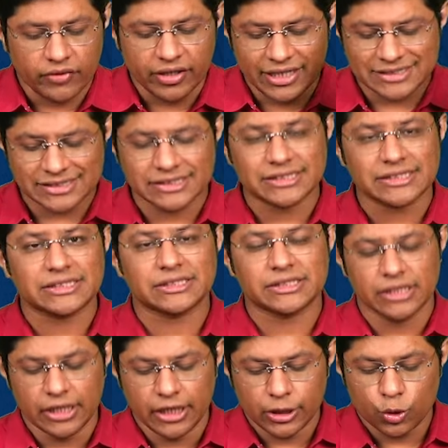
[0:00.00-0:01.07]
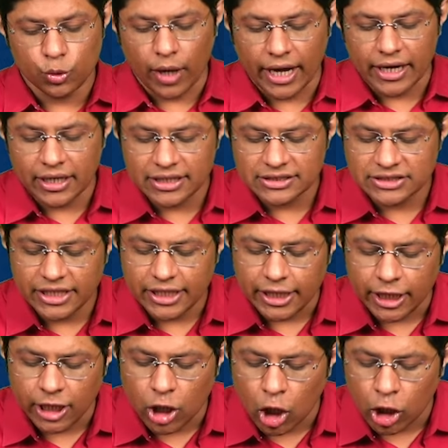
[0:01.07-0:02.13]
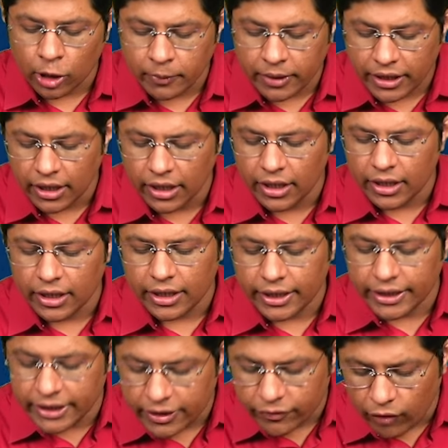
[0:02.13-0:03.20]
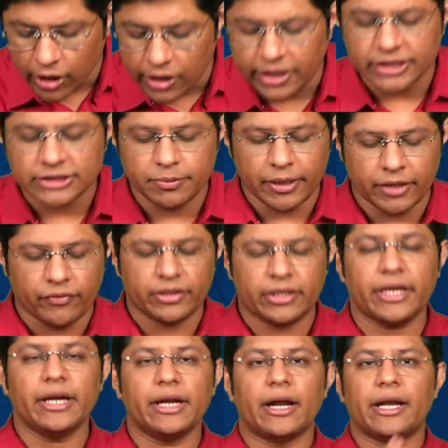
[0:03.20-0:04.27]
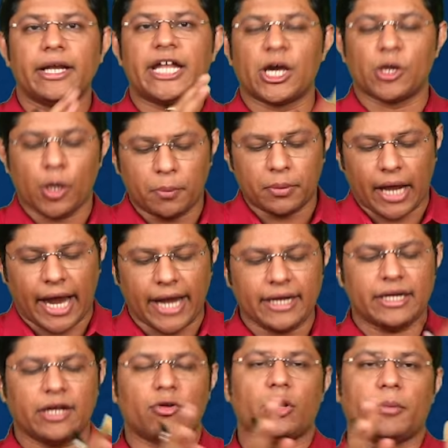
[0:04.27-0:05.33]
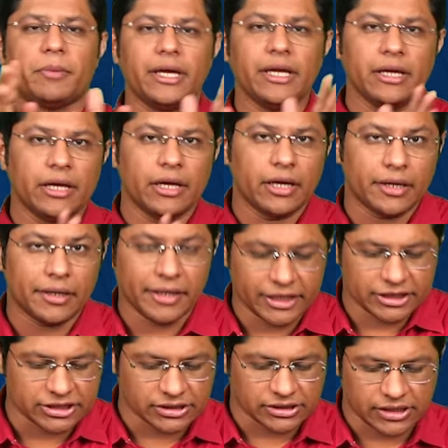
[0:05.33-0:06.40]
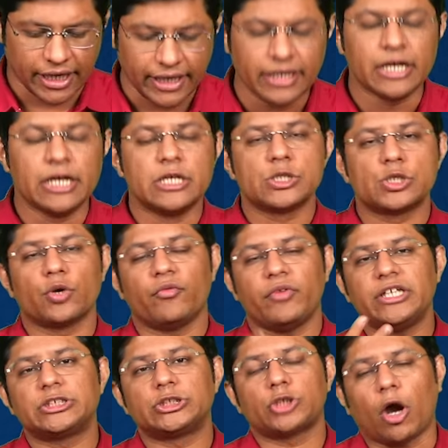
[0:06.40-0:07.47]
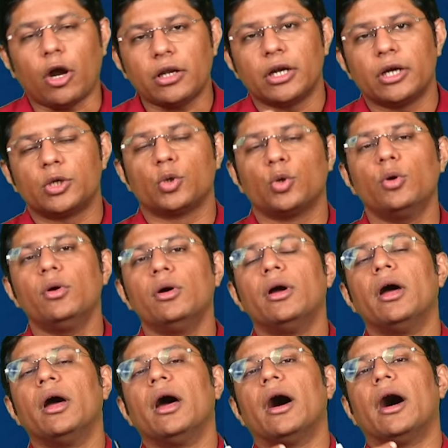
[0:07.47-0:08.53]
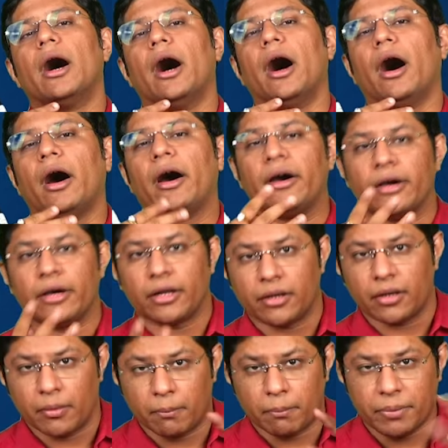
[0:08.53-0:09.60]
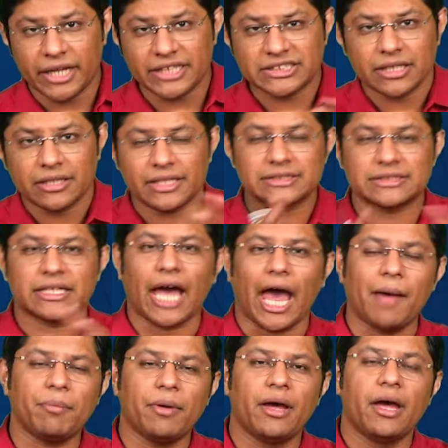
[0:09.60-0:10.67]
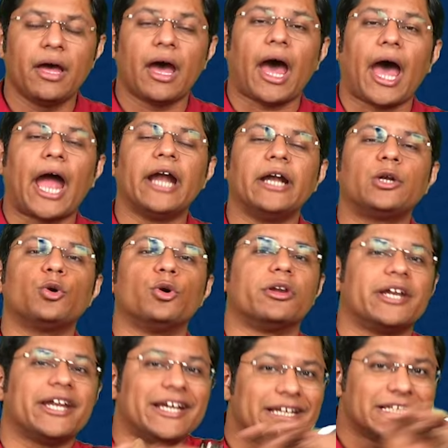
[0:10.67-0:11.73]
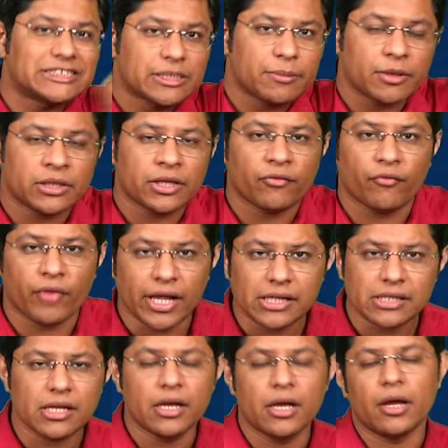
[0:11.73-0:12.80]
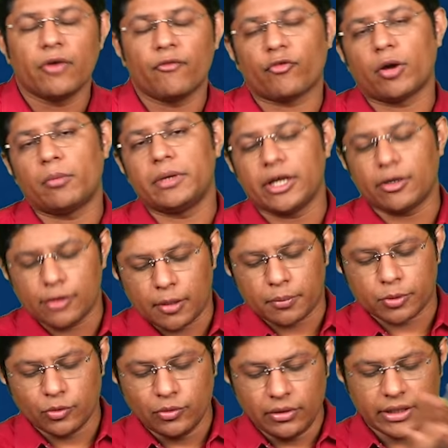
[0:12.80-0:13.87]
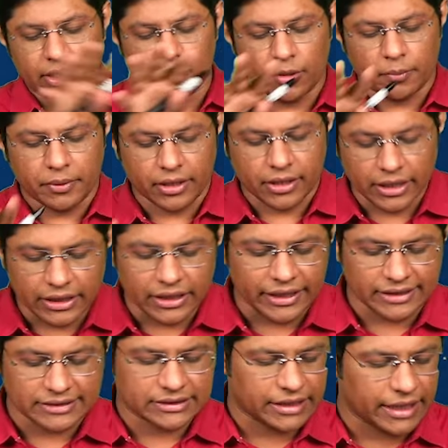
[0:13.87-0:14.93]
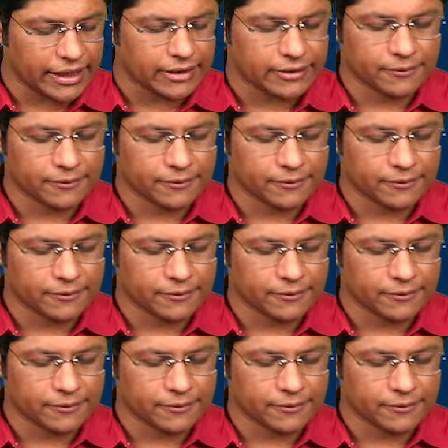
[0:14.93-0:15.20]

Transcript: discussed to address the economic inequalities between the developed and developing nations, right? So we sought to bridge this gap and to redistribute the wealth from developed to developing countries, right?